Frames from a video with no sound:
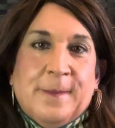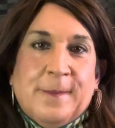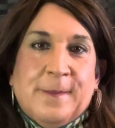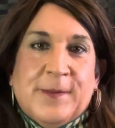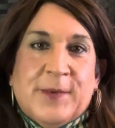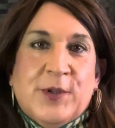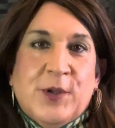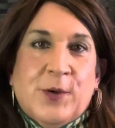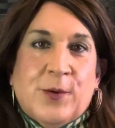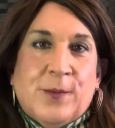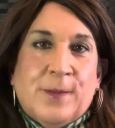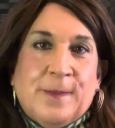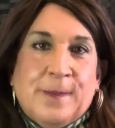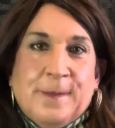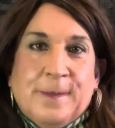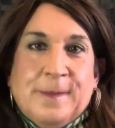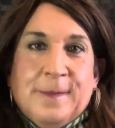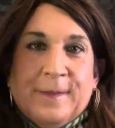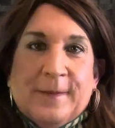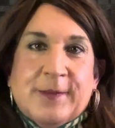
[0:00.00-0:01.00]
So,
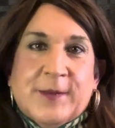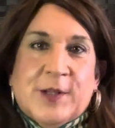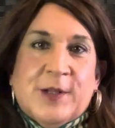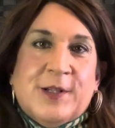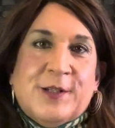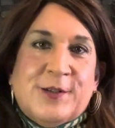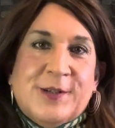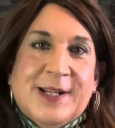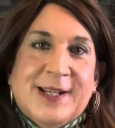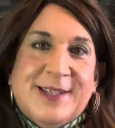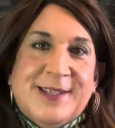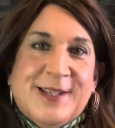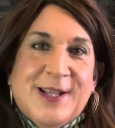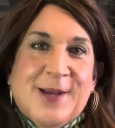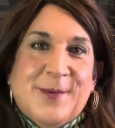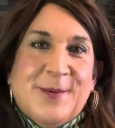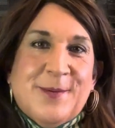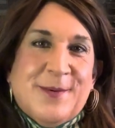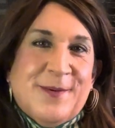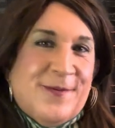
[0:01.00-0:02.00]
gonna try to
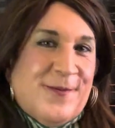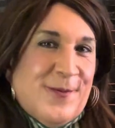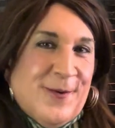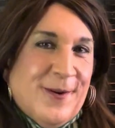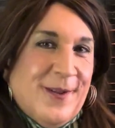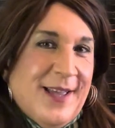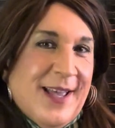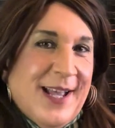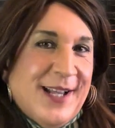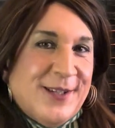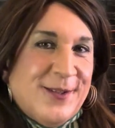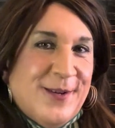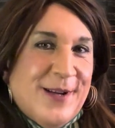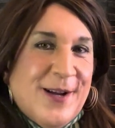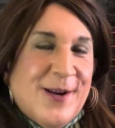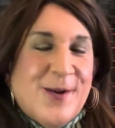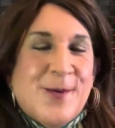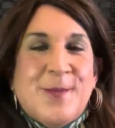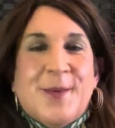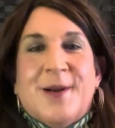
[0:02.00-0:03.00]
stop it before the actual
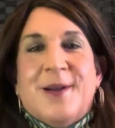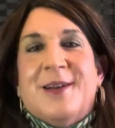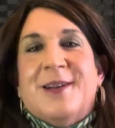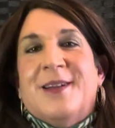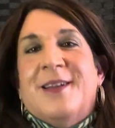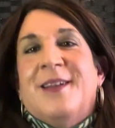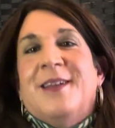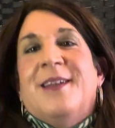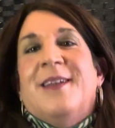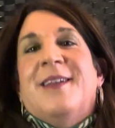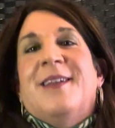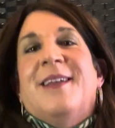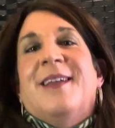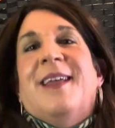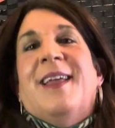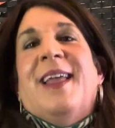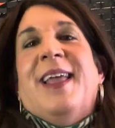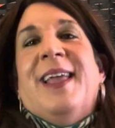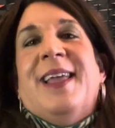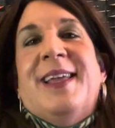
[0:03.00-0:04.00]
hour mark,
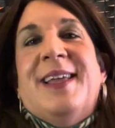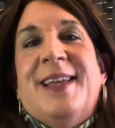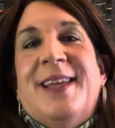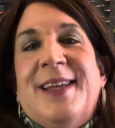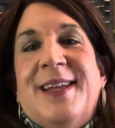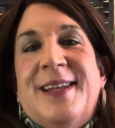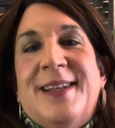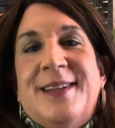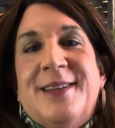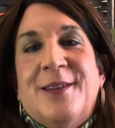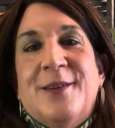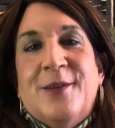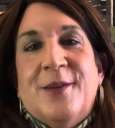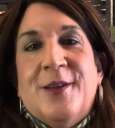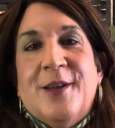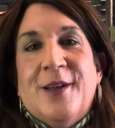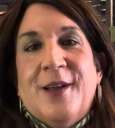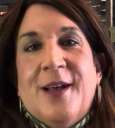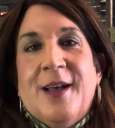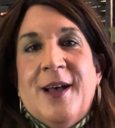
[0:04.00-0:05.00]
and
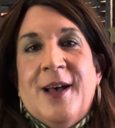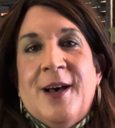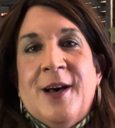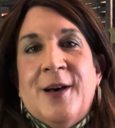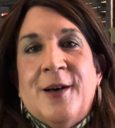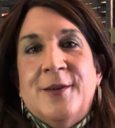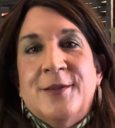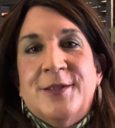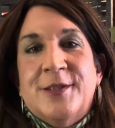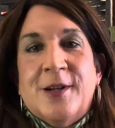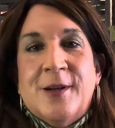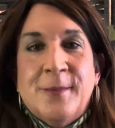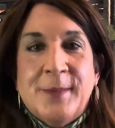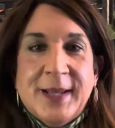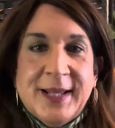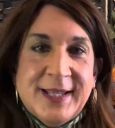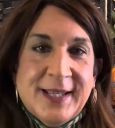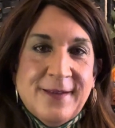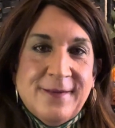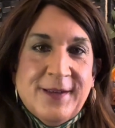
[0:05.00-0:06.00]
I'll start
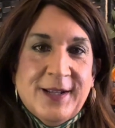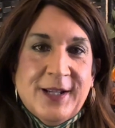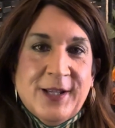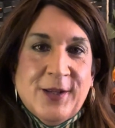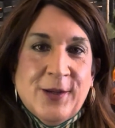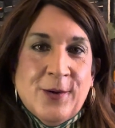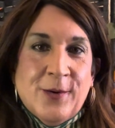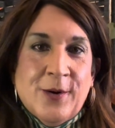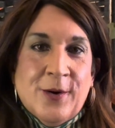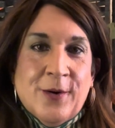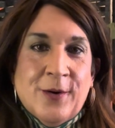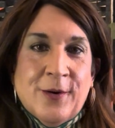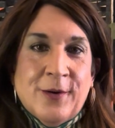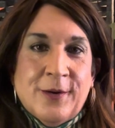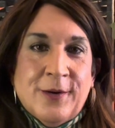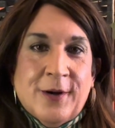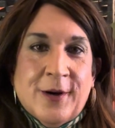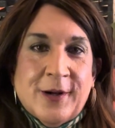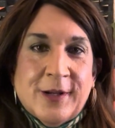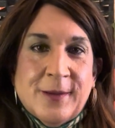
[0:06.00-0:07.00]
making video on
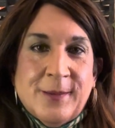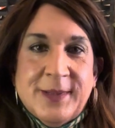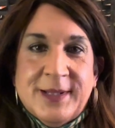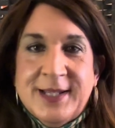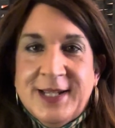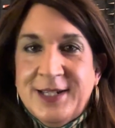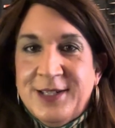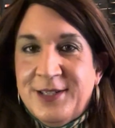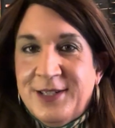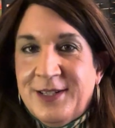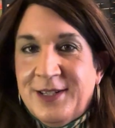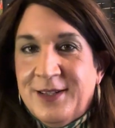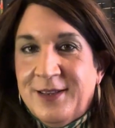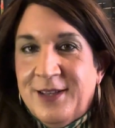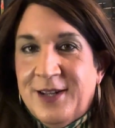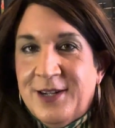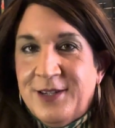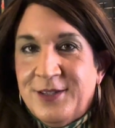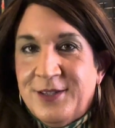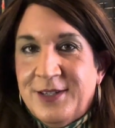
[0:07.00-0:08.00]
argumentation and
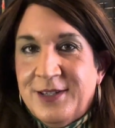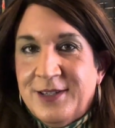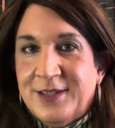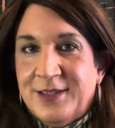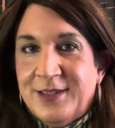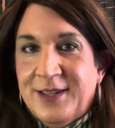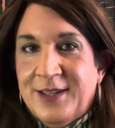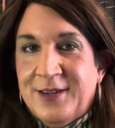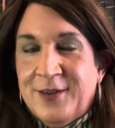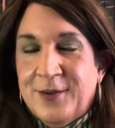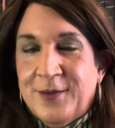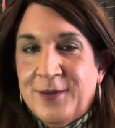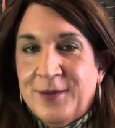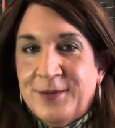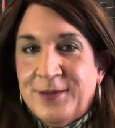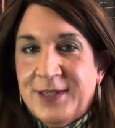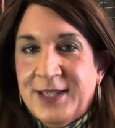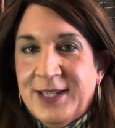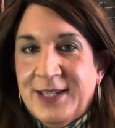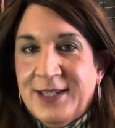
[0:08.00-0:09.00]
logic and all those
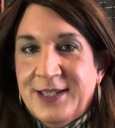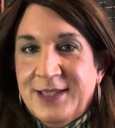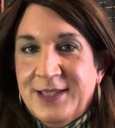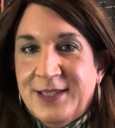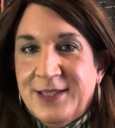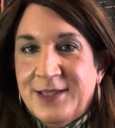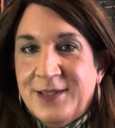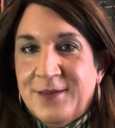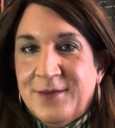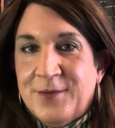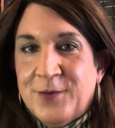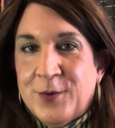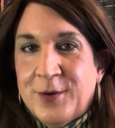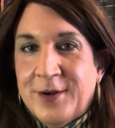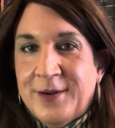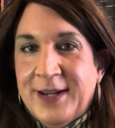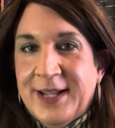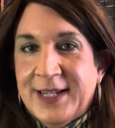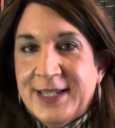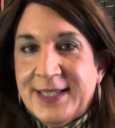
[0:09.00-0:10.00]
things for our
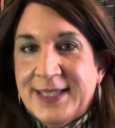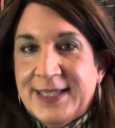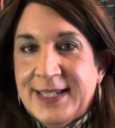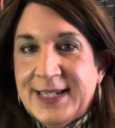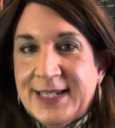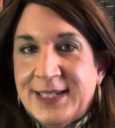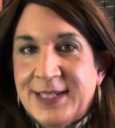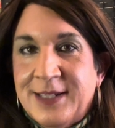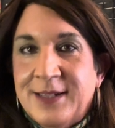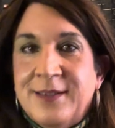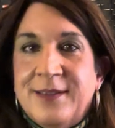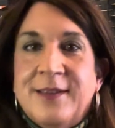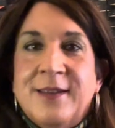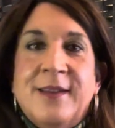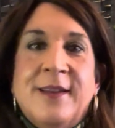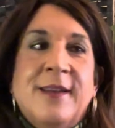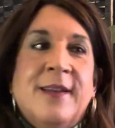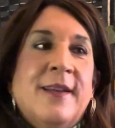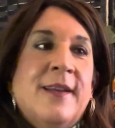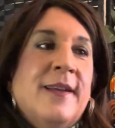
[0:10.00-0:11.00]
next section,
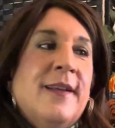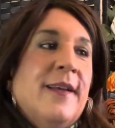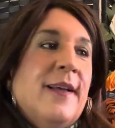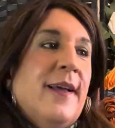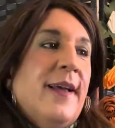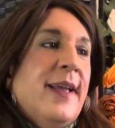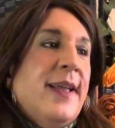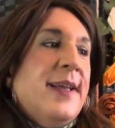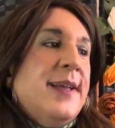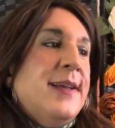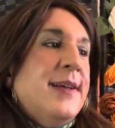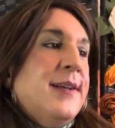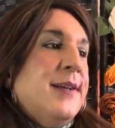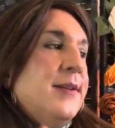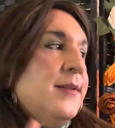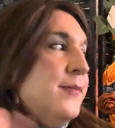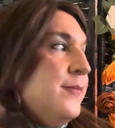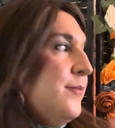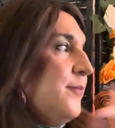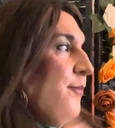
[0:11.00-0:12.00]

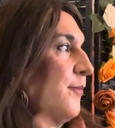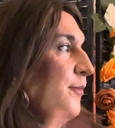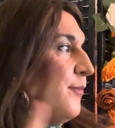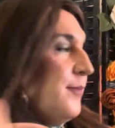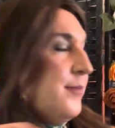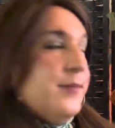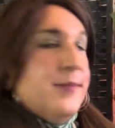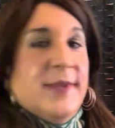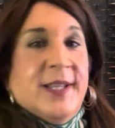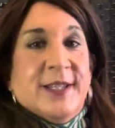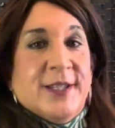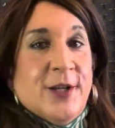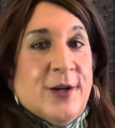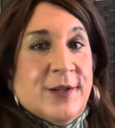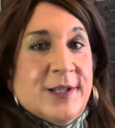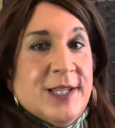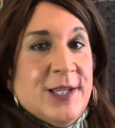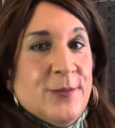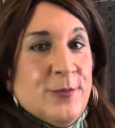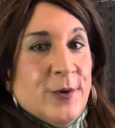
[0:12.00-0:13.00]
and let's all
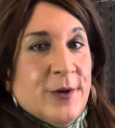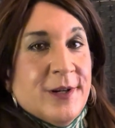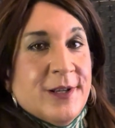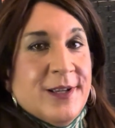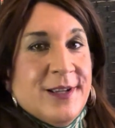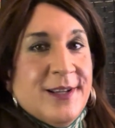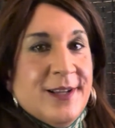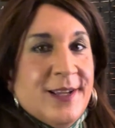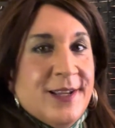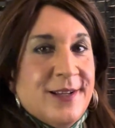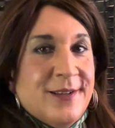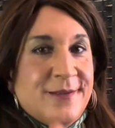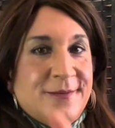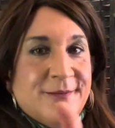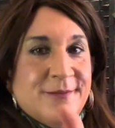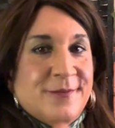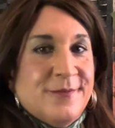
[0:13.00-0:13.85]
keep working and